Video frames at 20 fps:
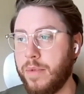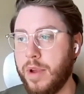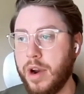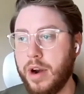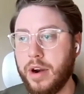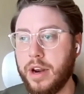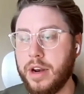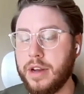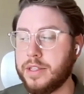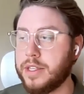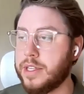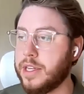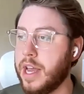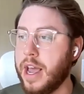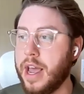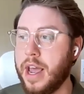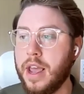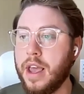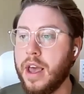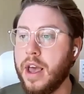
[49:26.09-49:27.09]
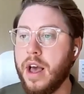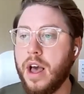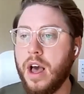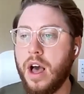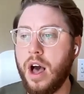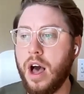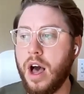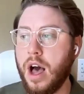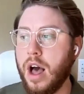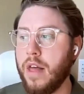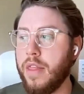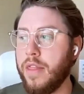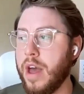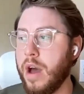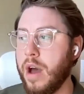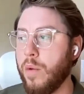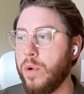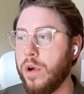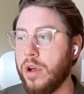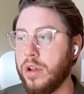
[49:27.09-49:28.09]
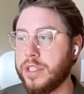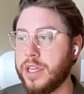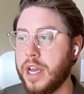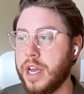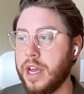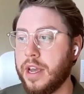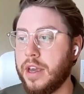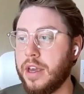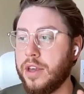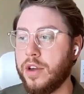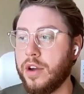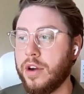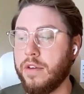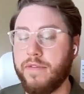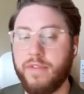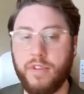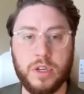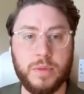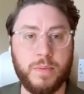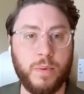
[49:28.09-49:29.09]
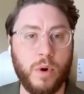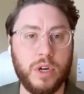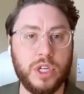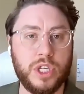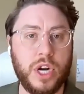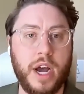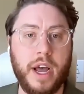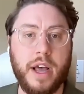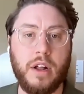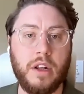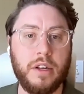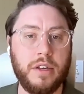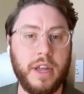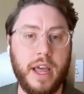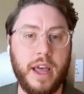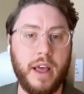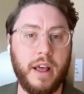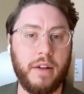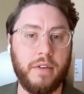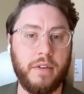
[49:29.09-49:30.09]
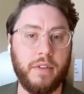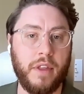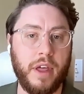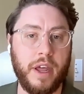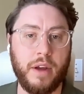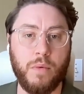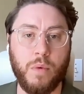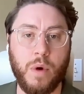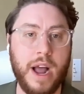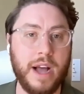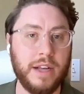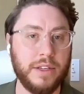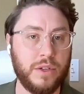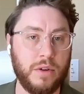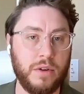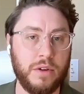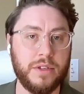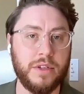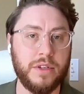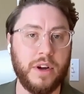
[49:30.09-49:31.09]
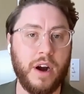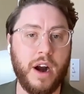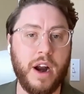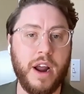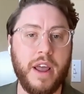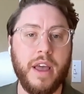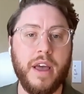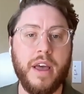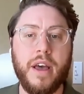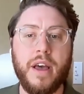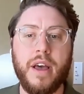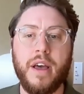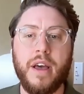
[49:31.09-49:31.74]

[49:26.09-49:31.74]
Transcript: they're going to say that we'll take your firstborn child and like we're assholes. All right.